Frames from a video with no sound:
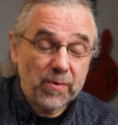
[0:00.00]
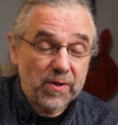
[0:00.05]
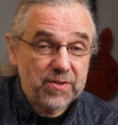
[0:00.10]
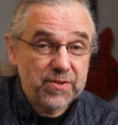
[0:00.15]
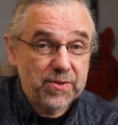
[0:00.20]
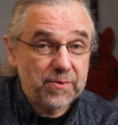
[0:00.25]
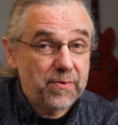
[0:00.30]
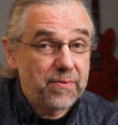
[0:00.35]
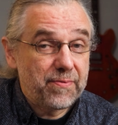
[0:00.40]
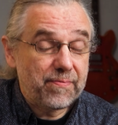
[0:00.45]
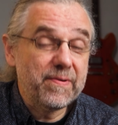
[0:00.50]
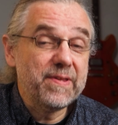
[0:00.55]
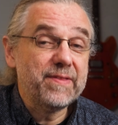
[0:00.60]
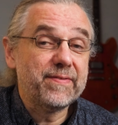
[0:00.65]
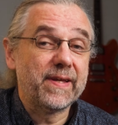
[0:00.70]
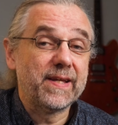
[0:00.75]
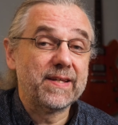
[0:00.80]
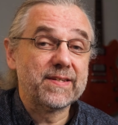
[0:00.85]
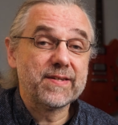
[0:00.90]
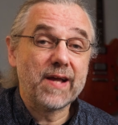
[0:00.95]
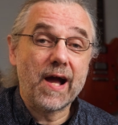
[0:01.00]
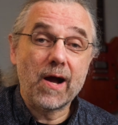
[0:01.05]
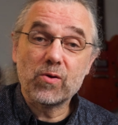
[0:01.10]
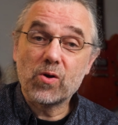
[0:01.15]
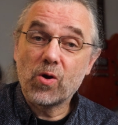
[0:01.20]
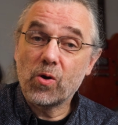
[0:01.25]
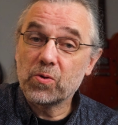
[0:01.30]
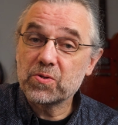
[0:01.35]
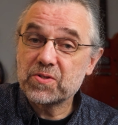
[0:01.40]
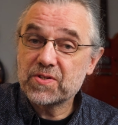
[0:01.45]
to show you 3 things: how
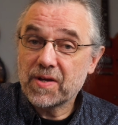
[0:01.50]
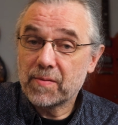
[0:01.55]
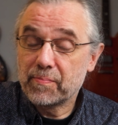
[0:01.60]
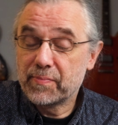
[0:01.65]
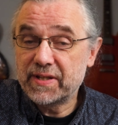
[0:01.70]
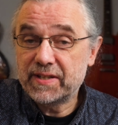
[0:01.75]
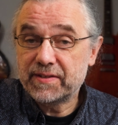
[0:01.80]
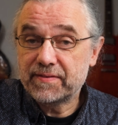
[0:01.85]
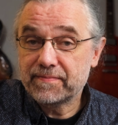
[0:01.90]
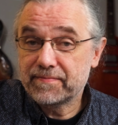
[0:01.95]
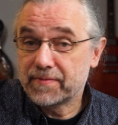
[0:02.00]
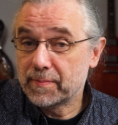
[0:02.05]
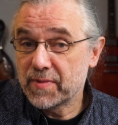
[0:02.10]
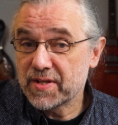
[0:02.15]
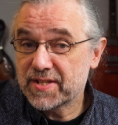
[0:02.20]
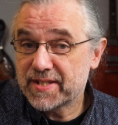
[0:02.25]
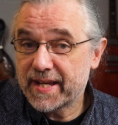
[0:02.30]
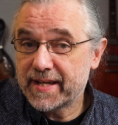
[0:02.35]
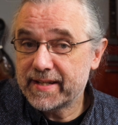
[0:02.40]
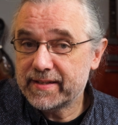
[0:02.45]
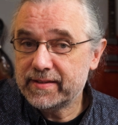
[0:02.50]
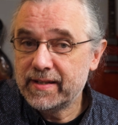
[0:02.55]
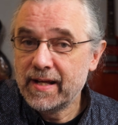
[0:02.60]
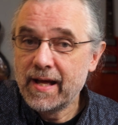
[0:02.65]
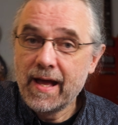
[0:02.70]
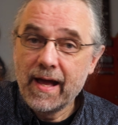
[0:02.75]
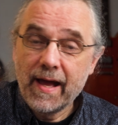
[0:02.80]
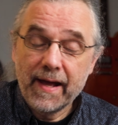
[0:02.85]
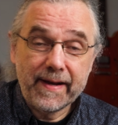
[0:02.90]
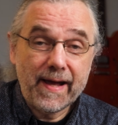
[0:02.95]
chords are built from the scale
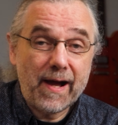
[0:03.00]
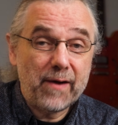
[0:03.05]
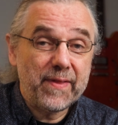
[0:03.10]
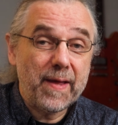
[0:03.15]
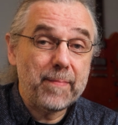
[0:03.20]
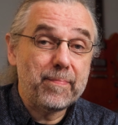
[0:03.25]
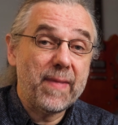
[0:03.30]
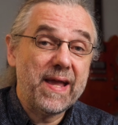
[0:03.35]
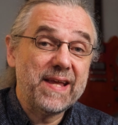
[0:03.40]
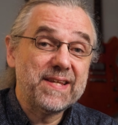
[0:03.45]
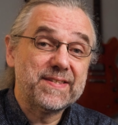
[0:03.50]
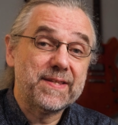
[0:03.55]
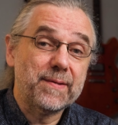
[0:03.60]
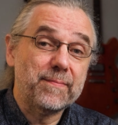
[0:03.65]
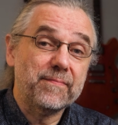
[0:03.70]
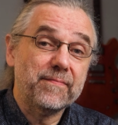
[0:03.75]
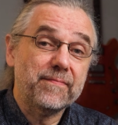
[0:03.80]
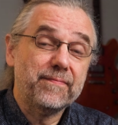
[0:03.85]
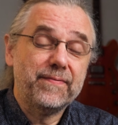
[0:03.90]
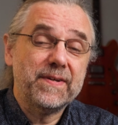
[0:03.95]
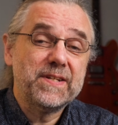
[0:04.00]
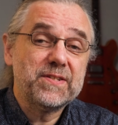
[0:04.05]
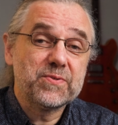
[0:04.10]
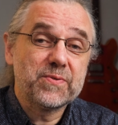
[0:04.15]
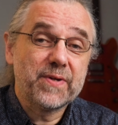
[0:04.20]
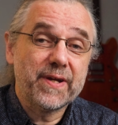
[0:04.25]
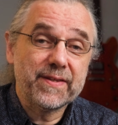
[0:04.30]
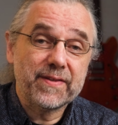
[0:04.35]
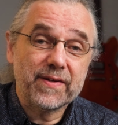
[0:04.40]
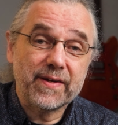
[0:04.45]
and how that makes them fit
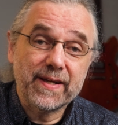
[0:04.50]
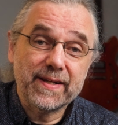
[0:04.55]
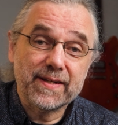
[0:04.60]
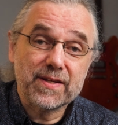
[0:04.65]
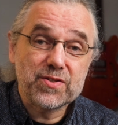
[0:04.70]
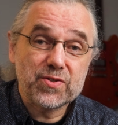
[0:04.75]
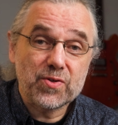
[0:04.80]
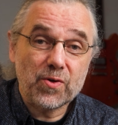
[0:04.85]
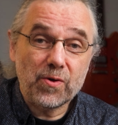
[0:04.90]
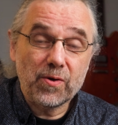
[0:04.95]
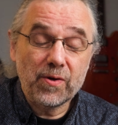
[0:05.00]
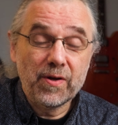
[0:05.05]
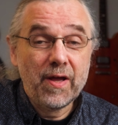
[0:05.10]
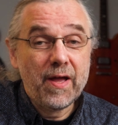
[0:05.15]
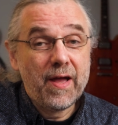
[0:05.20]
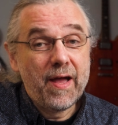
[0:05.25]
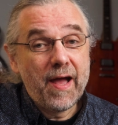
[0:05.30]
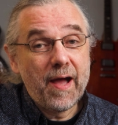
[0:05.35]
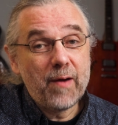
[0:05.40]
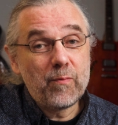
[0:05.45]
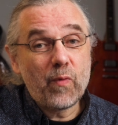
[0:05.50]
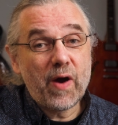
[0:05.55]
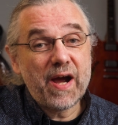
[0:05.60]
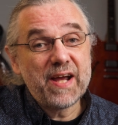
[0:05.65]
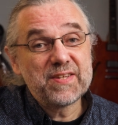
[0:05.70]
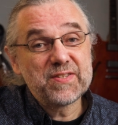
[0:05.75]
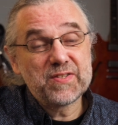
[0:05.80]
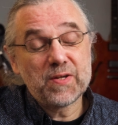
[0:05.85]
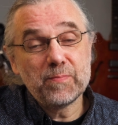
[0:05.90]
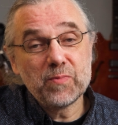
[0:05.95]
together in a song, and why
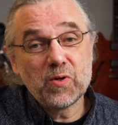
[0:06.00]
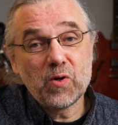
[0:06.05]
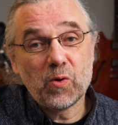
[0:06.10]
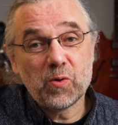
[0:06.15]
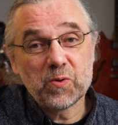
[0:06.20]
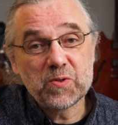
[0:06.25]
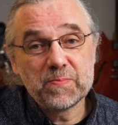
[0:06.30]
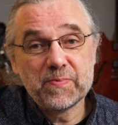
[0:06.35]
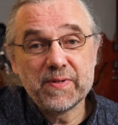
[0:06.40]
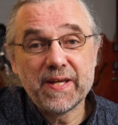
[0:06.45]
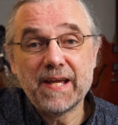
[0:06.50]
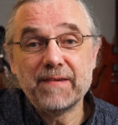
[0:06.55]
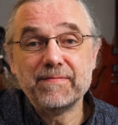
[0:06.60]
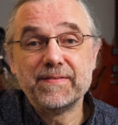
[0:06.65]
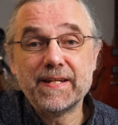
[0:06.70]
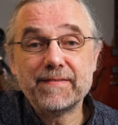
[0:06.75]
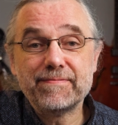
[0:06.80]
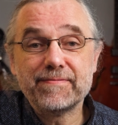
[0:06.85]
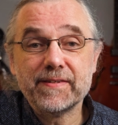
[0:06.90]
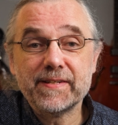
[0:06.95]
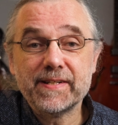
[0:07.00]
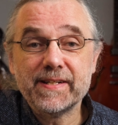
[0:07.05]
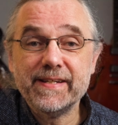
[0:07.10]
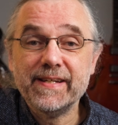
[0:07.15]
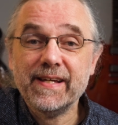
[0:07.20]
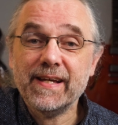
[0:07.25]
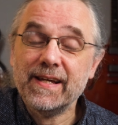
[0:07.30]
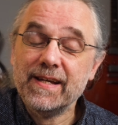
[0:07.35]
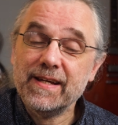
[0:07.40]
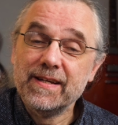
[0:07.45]
some chords behave
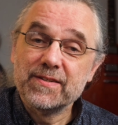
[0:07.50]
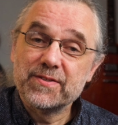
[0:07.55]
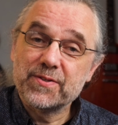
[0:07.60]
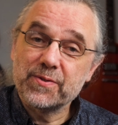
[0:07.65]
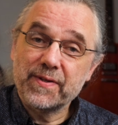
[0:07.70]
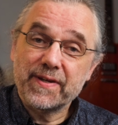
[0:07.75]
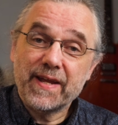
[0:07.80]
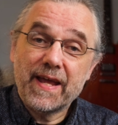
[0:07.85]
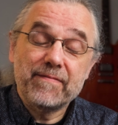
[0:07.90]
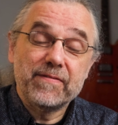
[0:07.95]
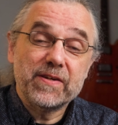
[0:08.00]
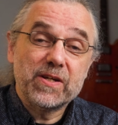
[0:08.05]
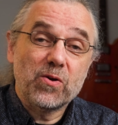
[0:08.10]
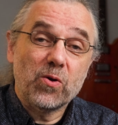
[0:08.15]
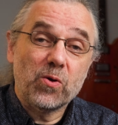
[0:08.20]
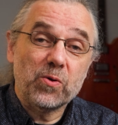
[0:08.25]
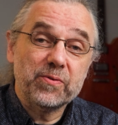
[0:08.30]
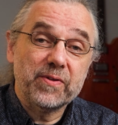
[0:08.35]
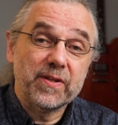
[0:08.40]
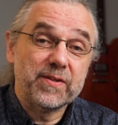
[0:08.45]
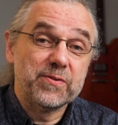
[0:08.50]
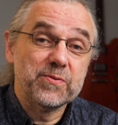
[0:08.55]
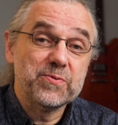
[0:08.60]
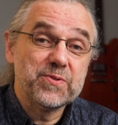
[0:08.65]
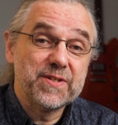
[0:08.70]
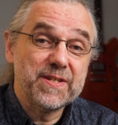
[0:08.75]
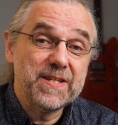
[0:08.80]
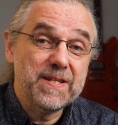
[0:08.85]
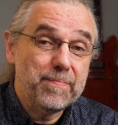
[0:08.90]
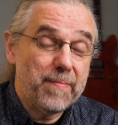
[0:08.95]
differently, so that every chord that you
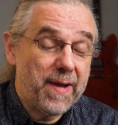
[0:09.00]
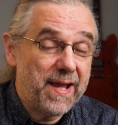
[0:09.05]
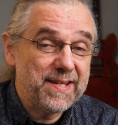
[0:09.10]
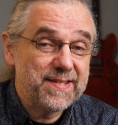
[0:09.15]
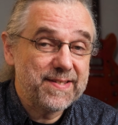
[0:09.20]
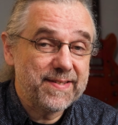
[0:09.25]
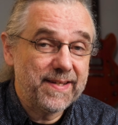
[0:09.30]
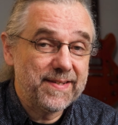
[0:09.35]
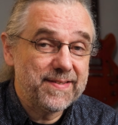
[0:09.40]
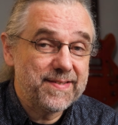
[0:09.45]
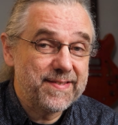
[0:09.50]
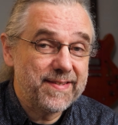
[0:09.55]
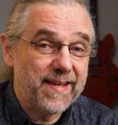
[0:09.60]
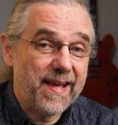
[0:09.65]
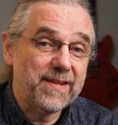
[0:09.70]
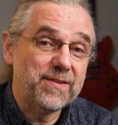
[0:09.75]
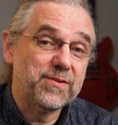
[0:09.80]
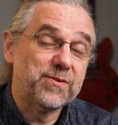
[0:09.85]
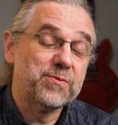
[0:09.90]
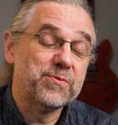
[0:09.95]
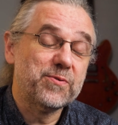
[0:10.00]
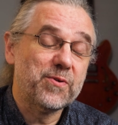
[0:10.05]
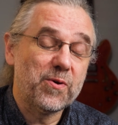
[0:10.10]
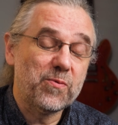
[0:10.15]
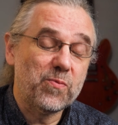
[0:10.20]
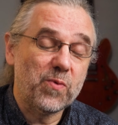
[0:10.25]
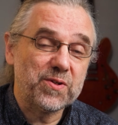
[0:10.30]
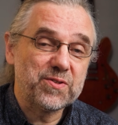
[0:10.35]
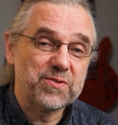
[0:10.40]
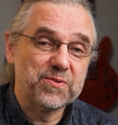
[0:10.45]
see makes sense and you know
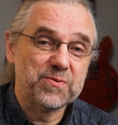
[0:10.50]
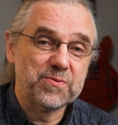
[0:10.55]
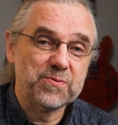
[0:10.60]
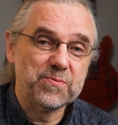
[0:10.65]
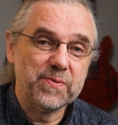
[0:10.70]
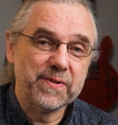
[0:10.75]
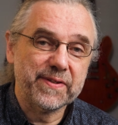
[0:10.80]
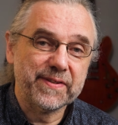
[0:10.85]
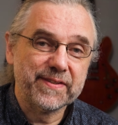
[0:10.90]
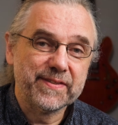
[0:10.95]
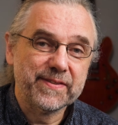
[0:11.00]
what to do with it.